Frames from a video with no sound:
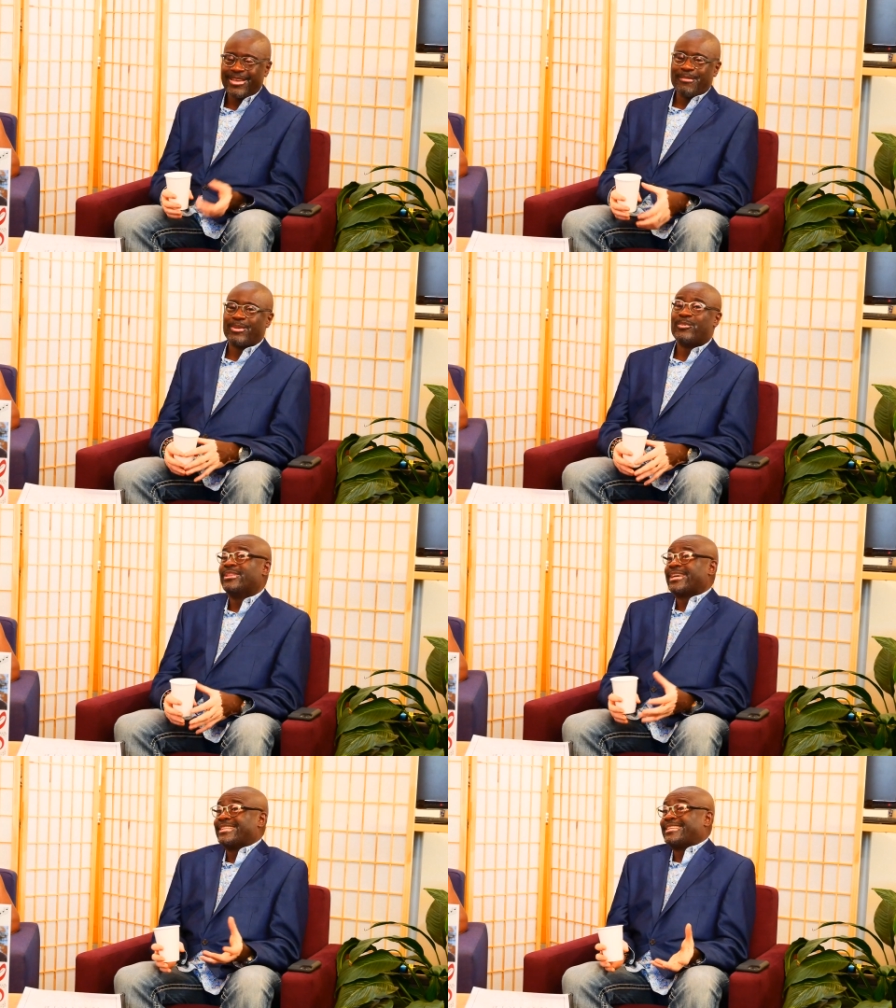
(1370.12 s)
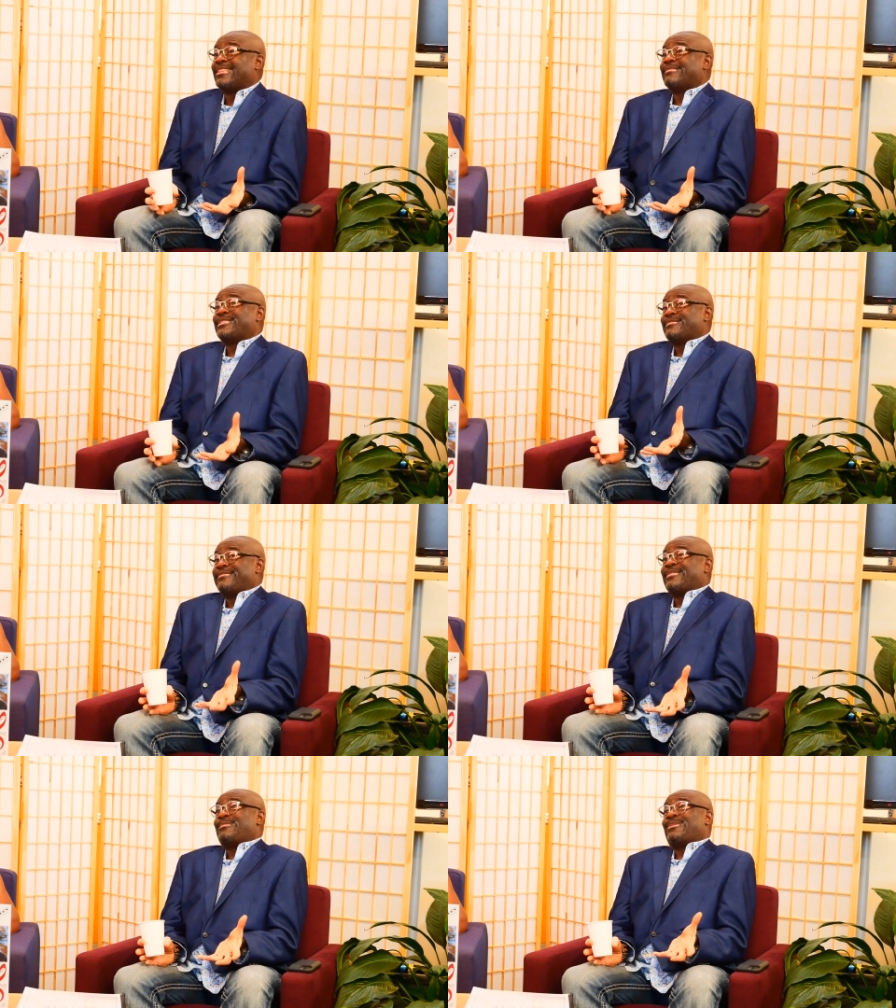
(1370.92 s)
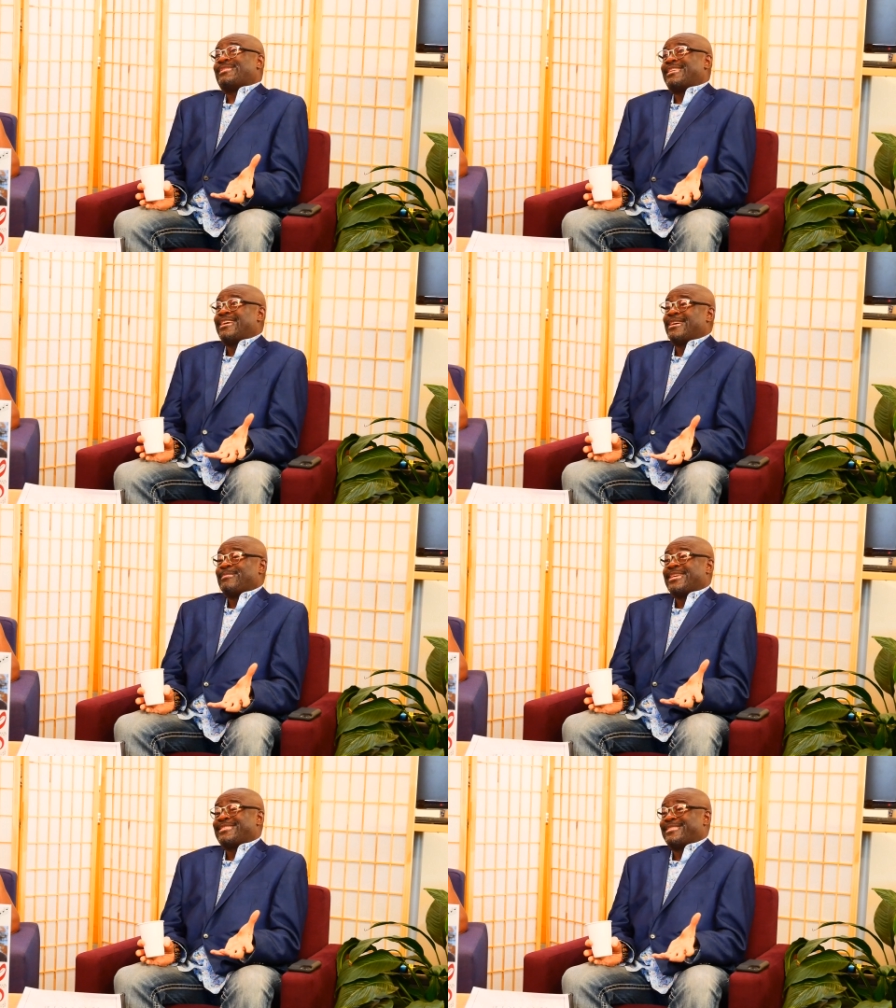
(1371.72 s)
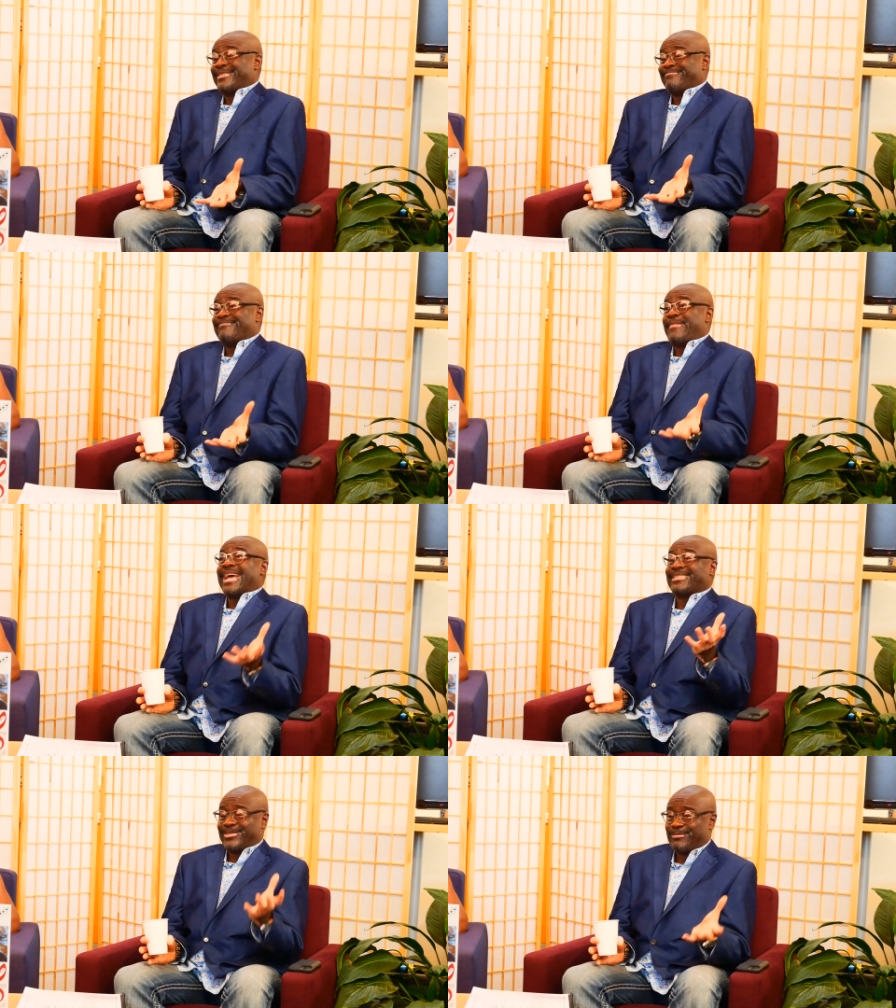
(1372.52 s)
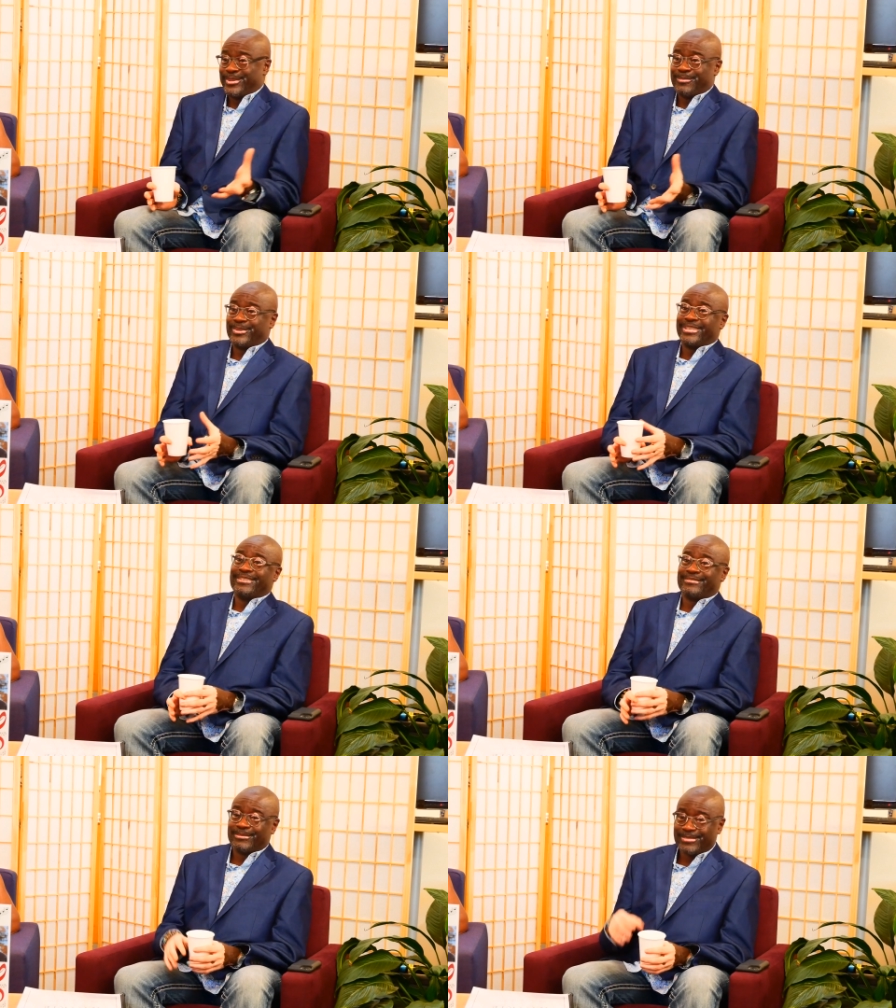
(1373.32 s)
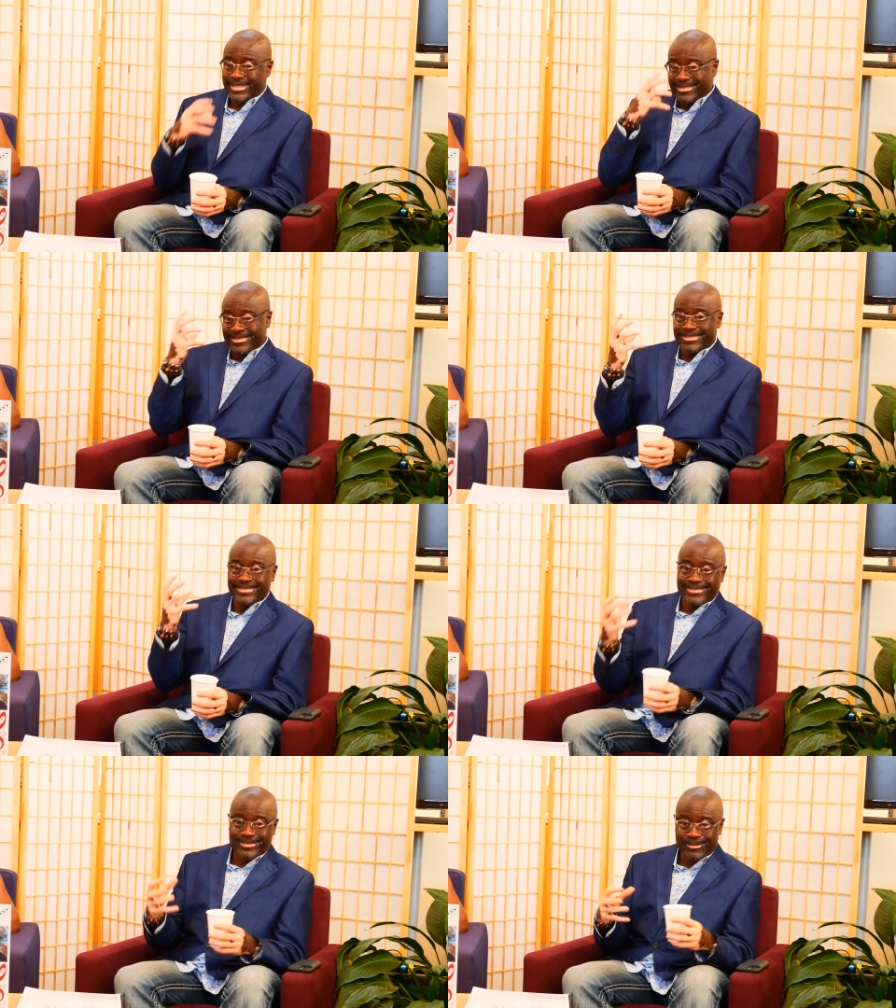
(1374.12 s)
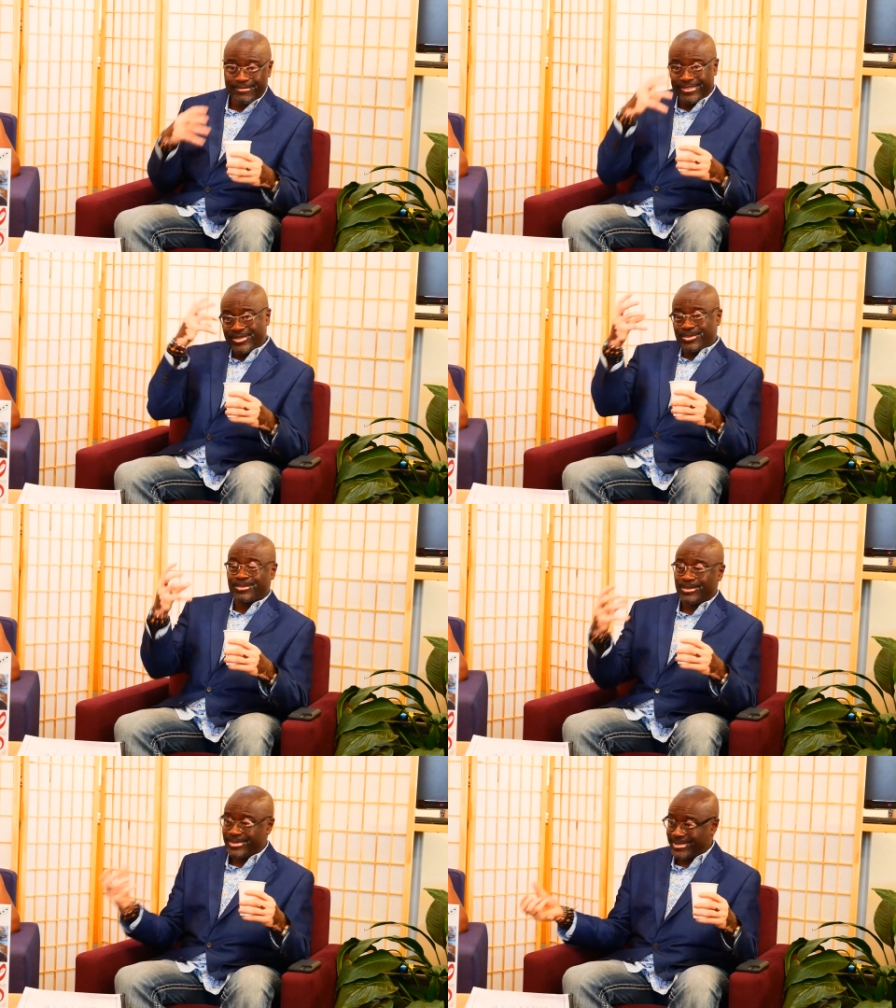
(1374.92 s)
I mean, we look at television and film all the time. That's the master manipulator from senses to visual oh.